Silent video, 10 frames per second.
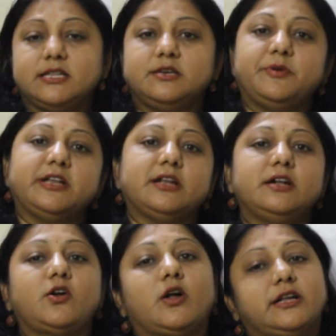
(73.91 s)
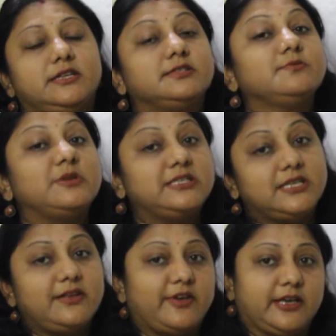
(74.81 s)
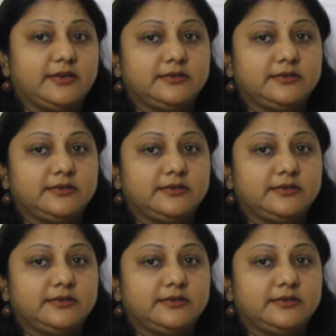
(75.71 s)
the particular organism is living.